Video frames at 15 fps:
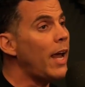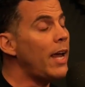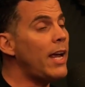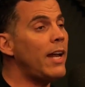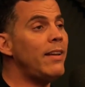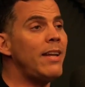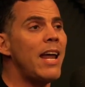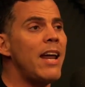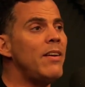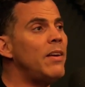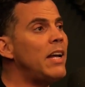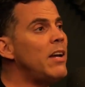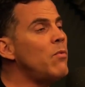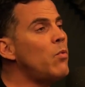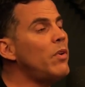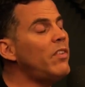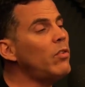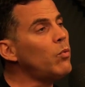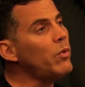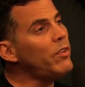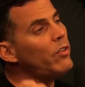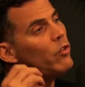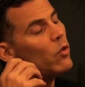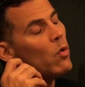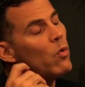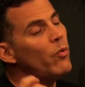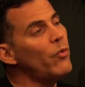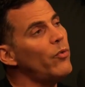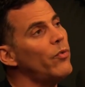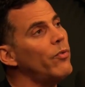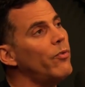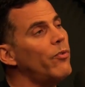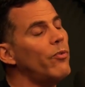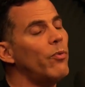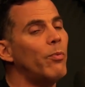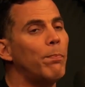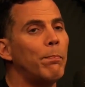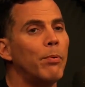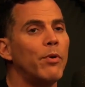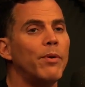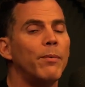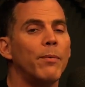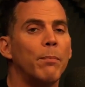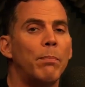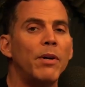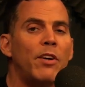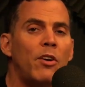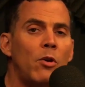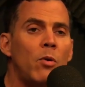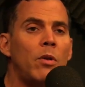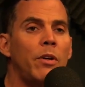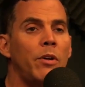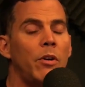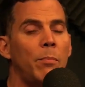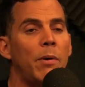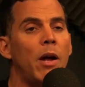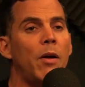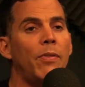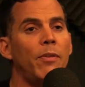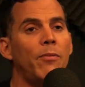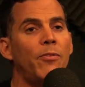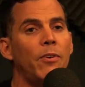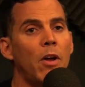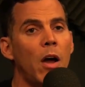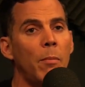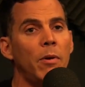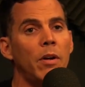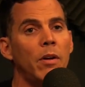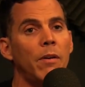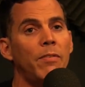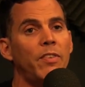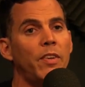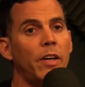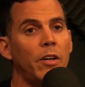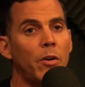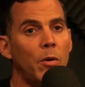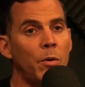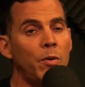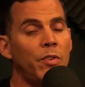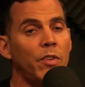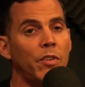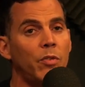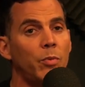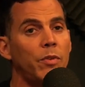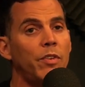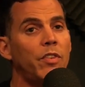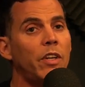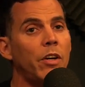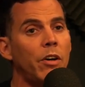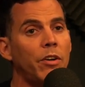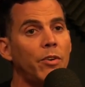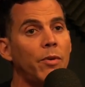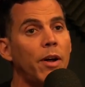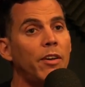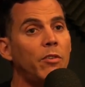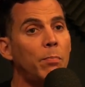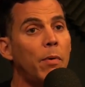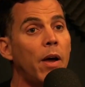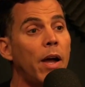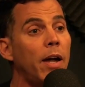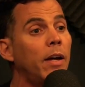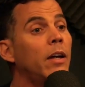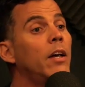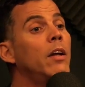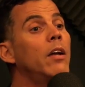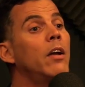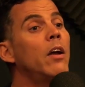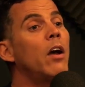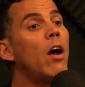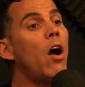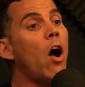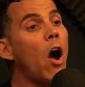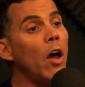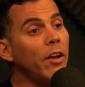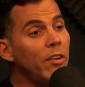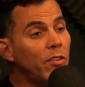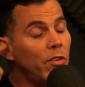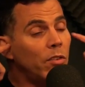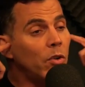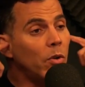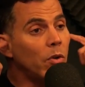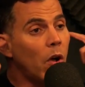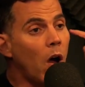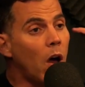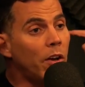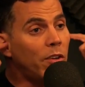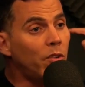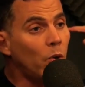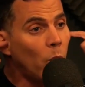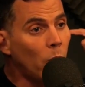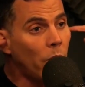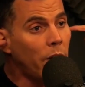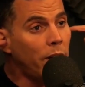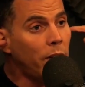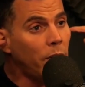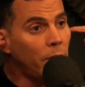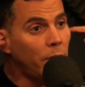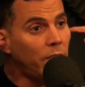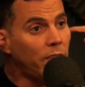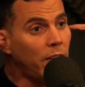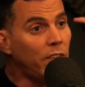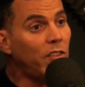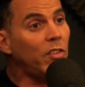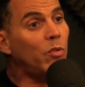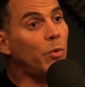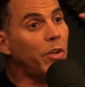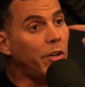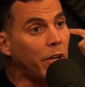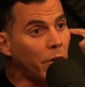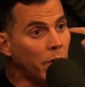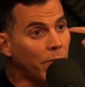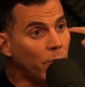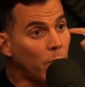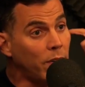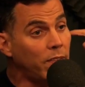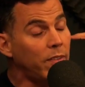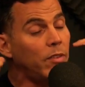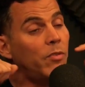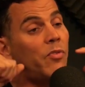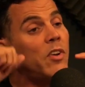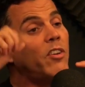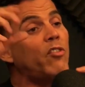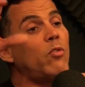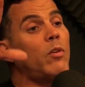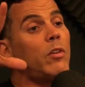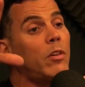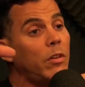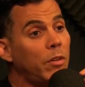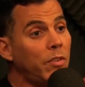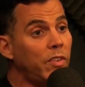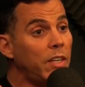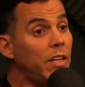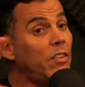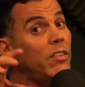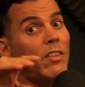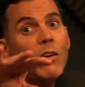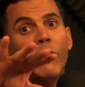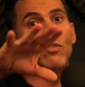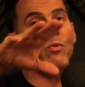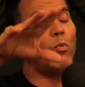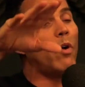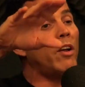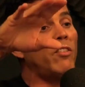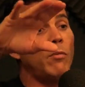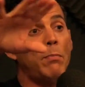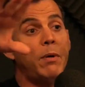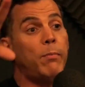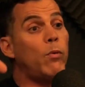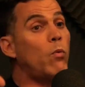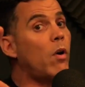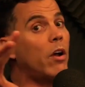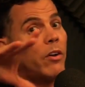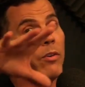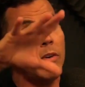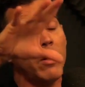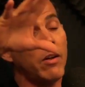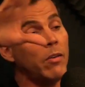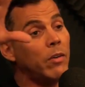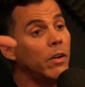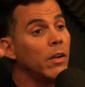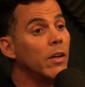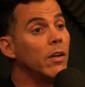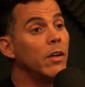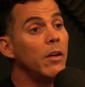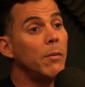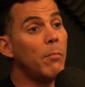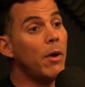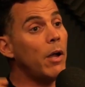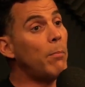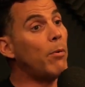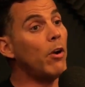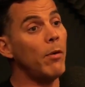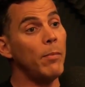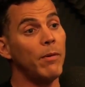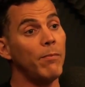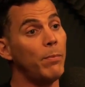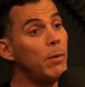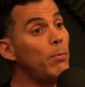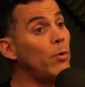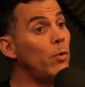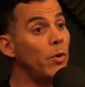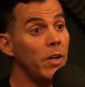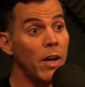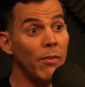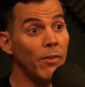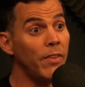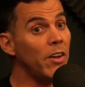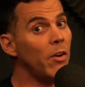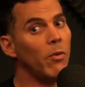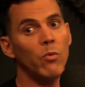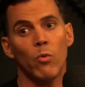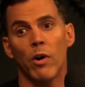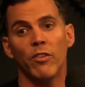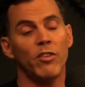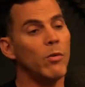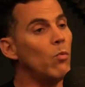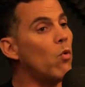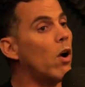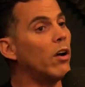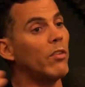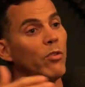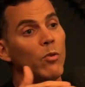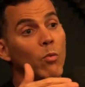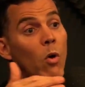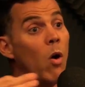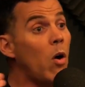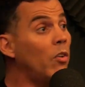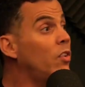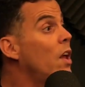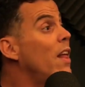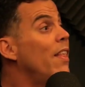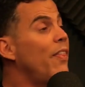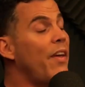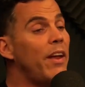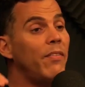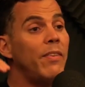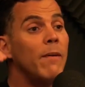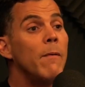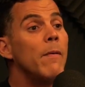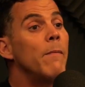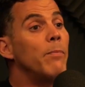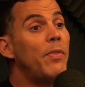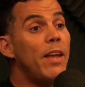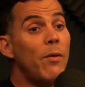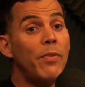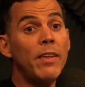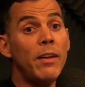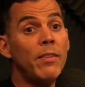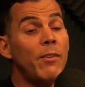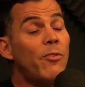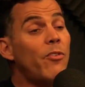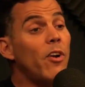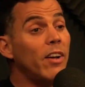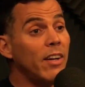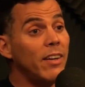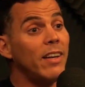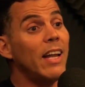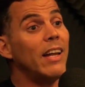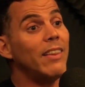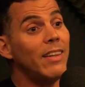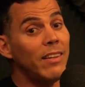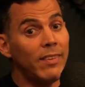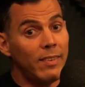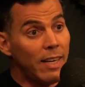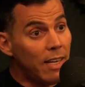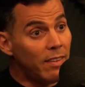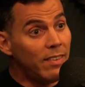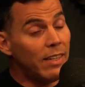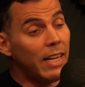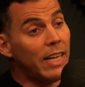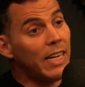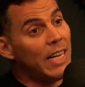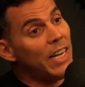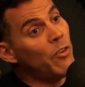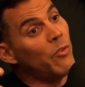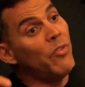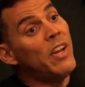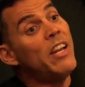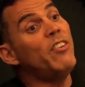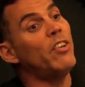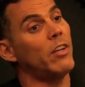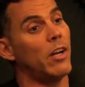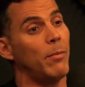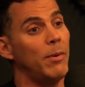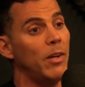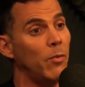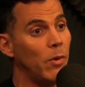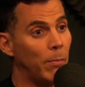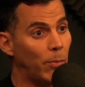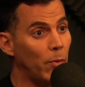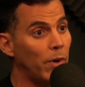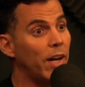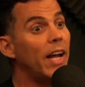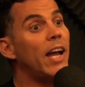And what's so peculiar about the phenomenon of psychosis, which is characterized by auditory hallucinations where you're hearing voices, visual hallucinations. I watching people walk around my apartment, people who were never there. I was watching them walk through walls. They staged like an intervention on me at one point.